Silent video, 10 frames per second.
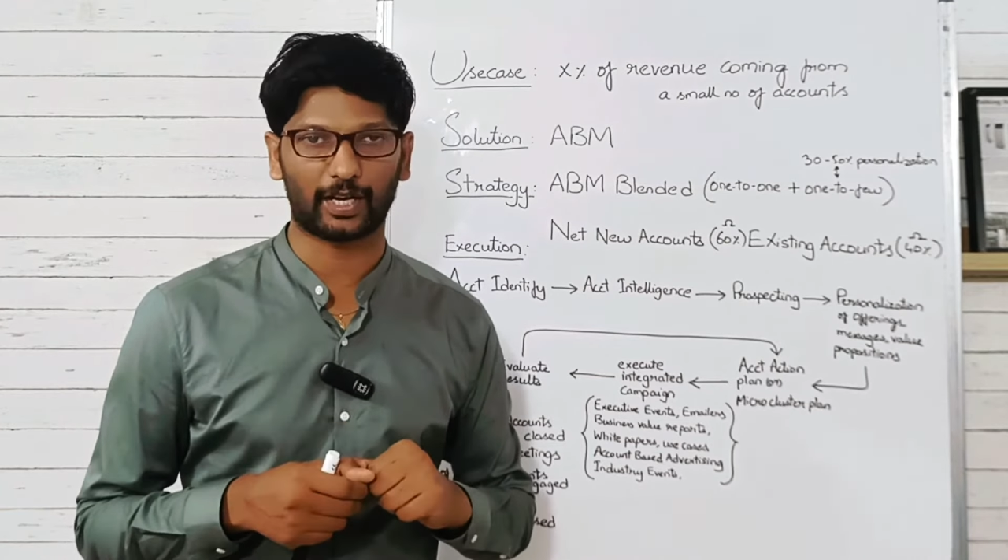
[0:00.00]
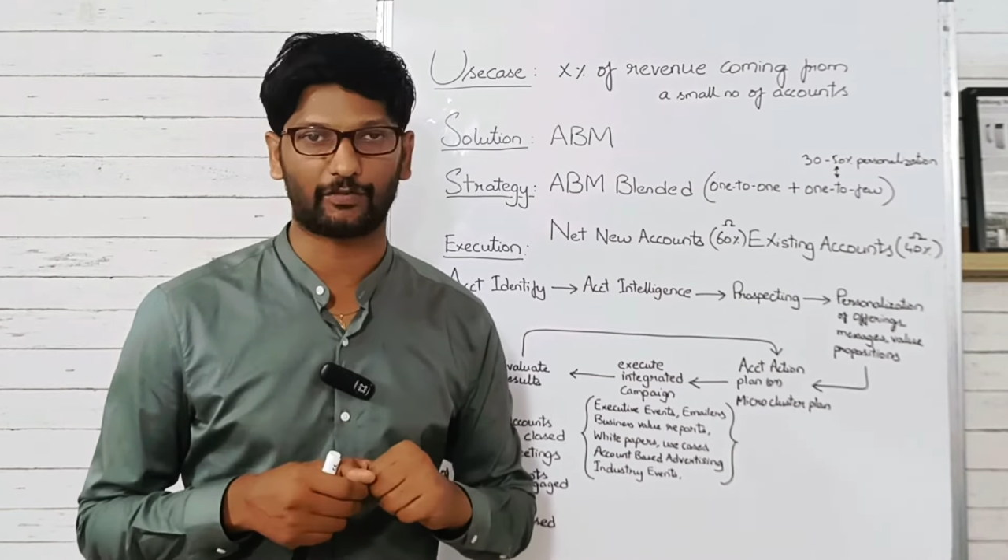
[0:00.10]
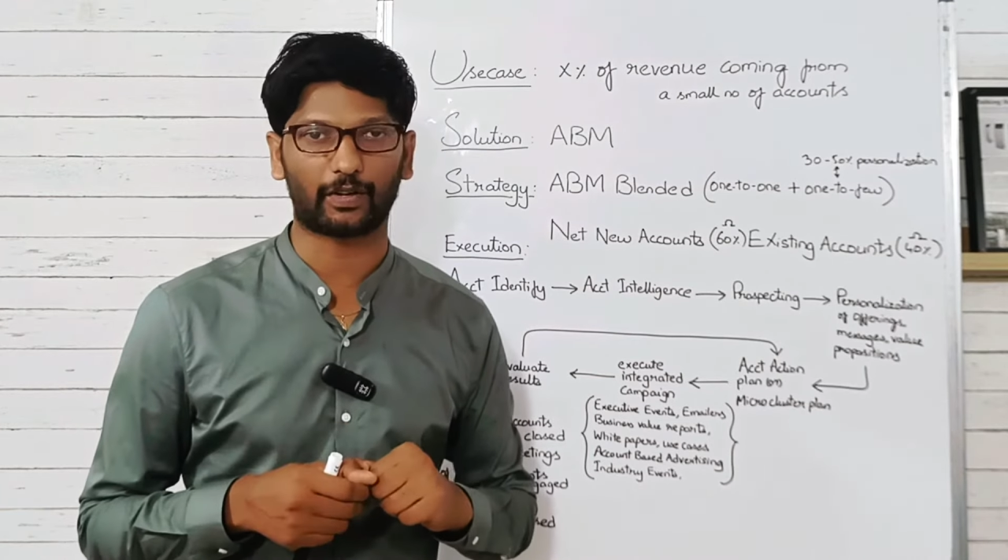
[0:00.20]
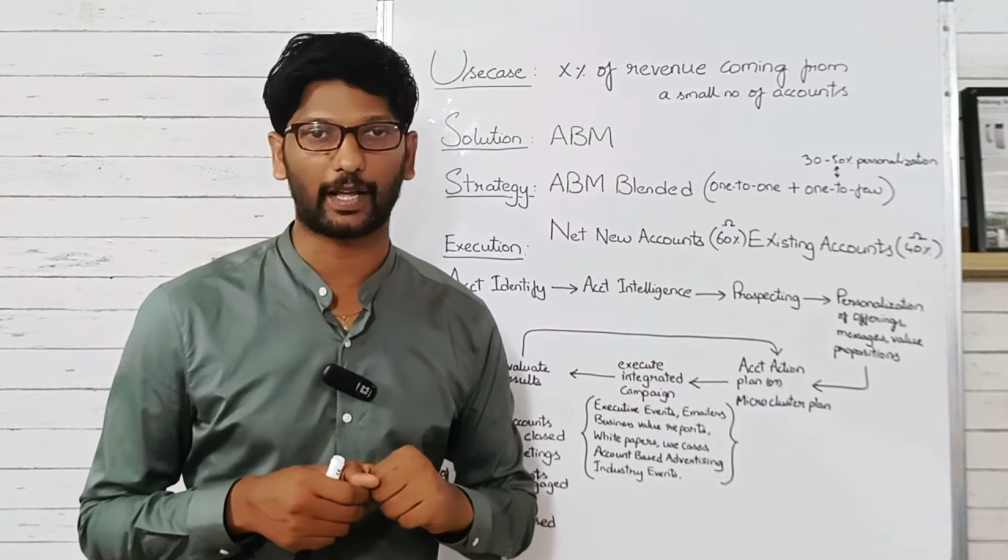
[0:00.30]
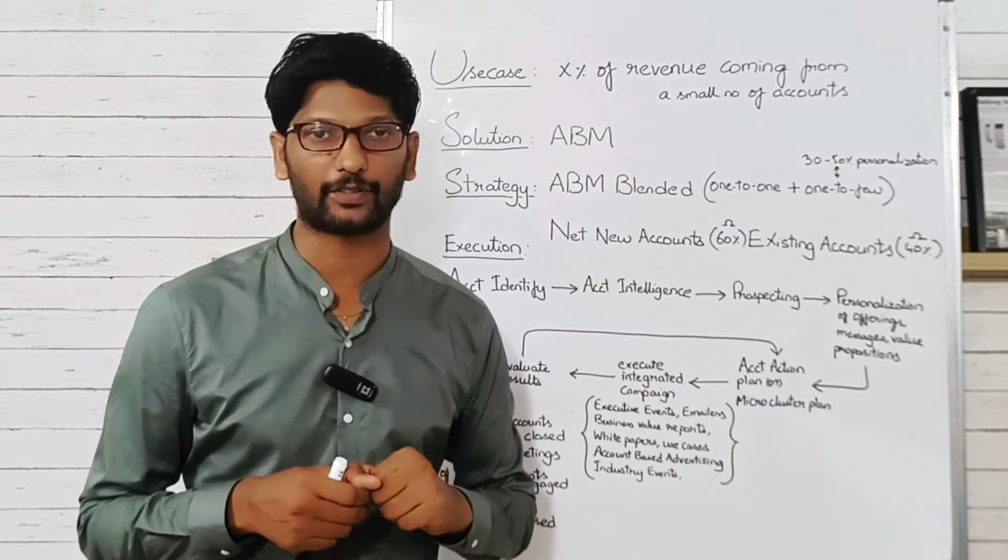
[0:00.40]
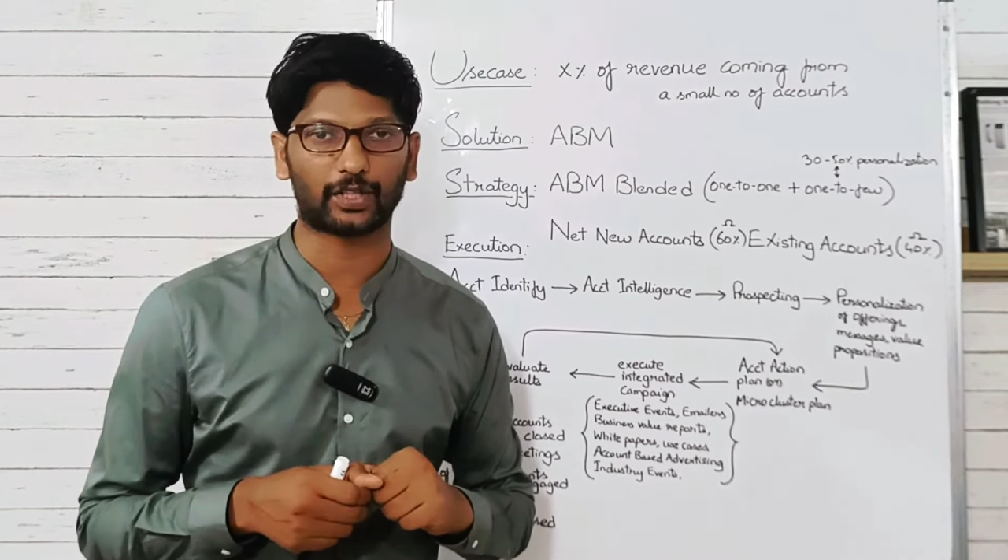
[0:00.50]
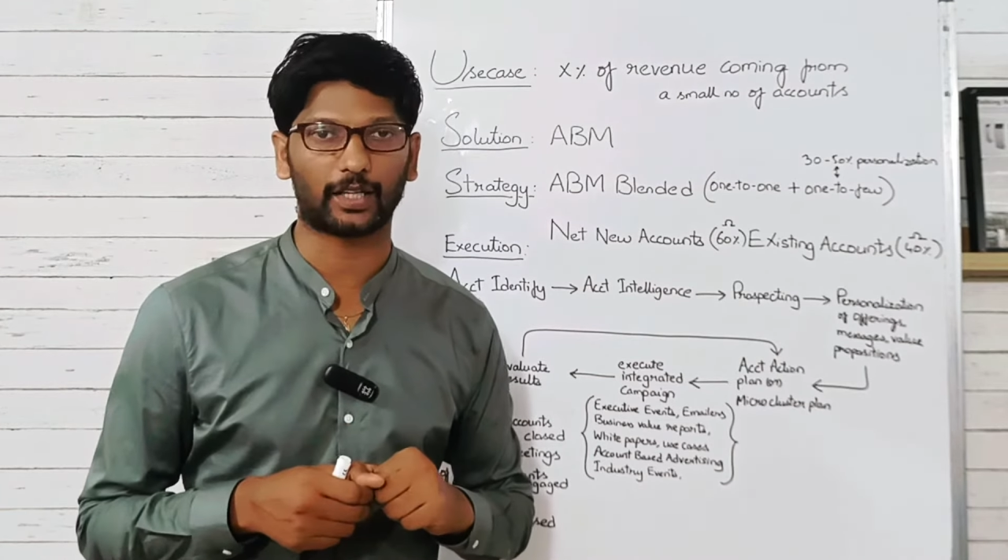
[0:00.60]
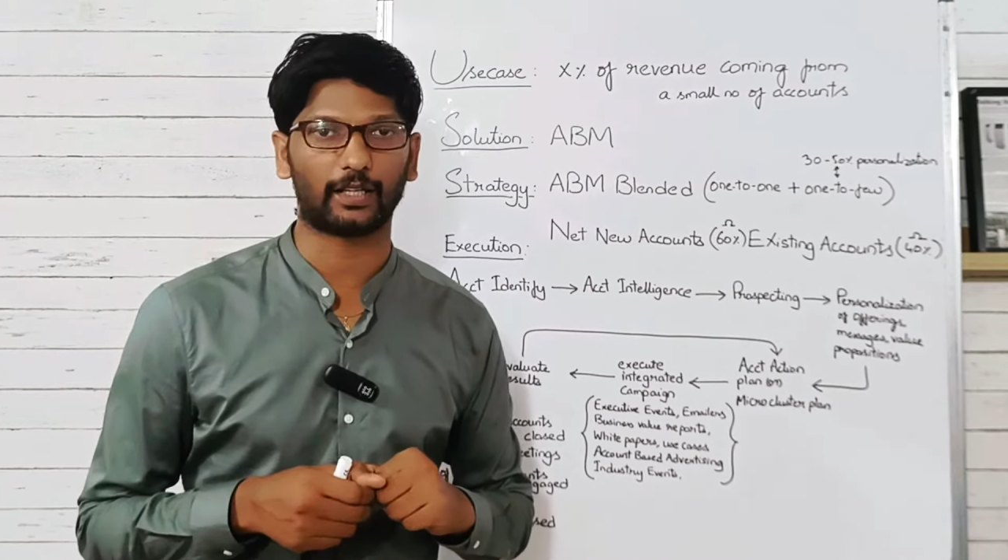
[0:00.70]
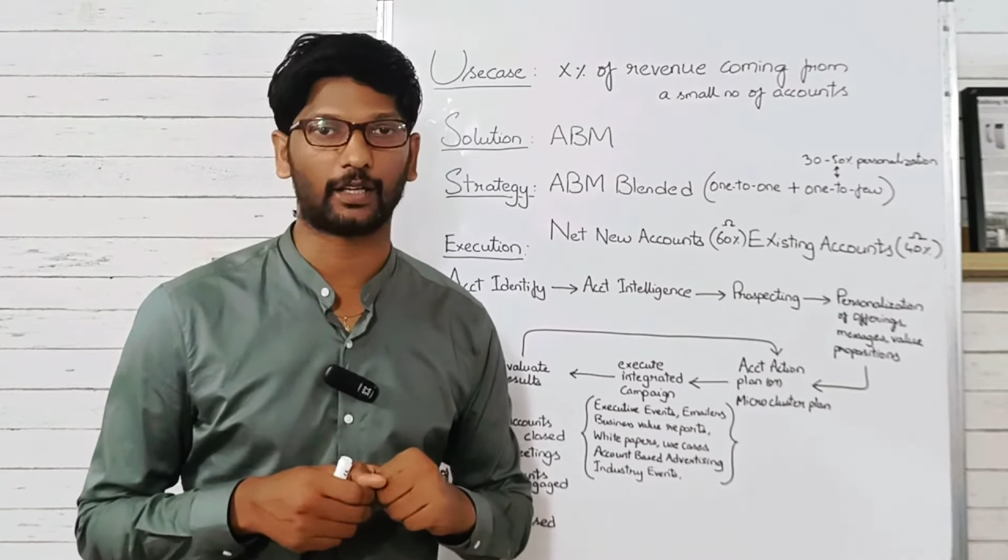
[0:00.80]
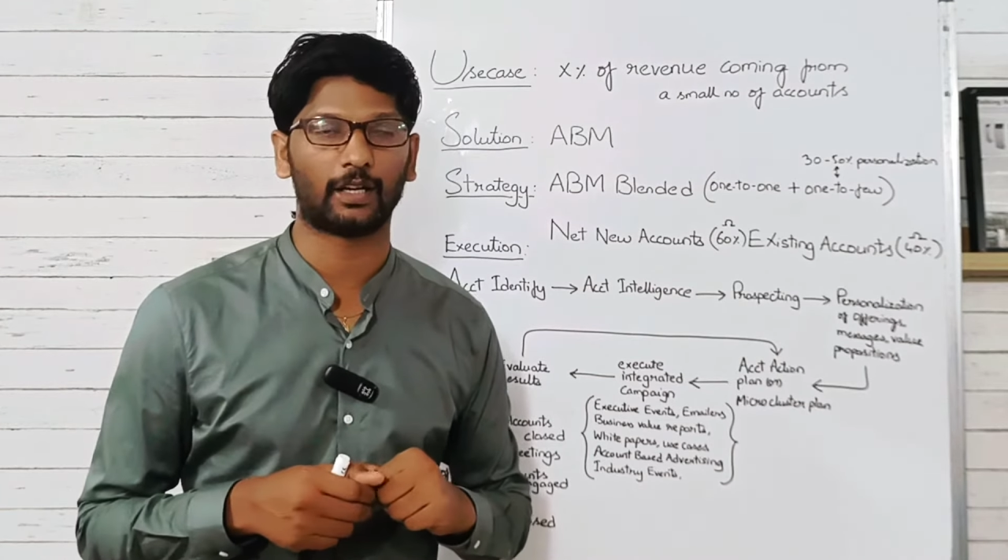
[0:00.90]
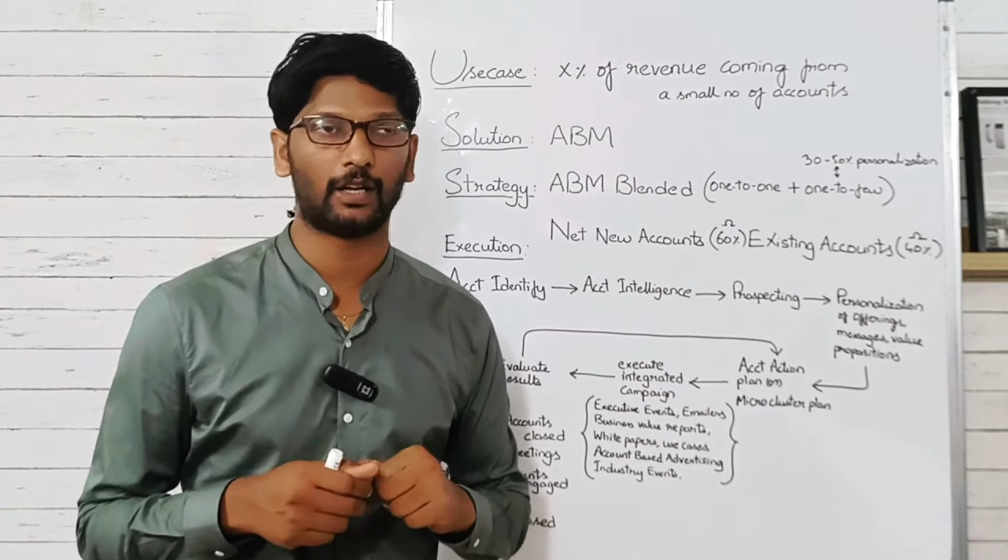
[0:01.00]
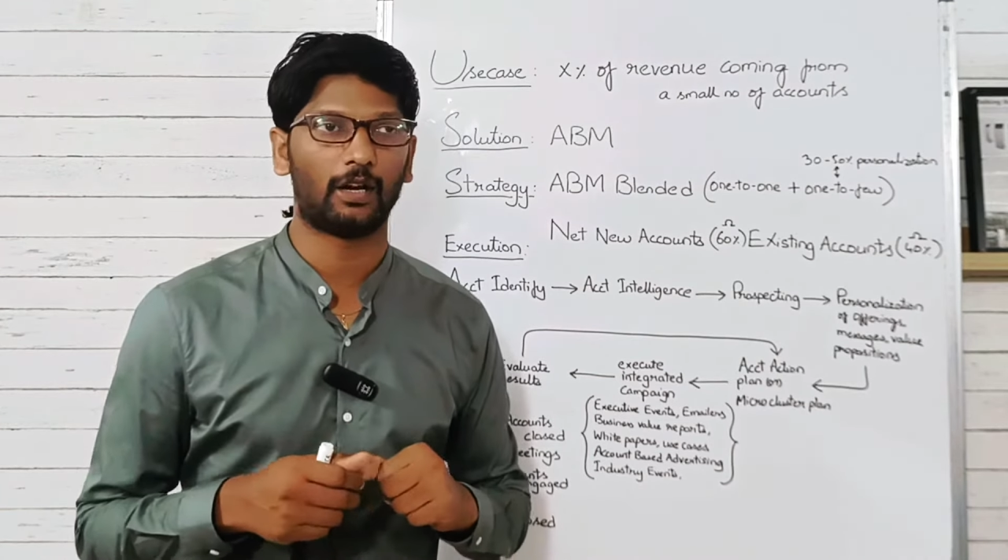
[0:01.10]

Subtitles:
advertising,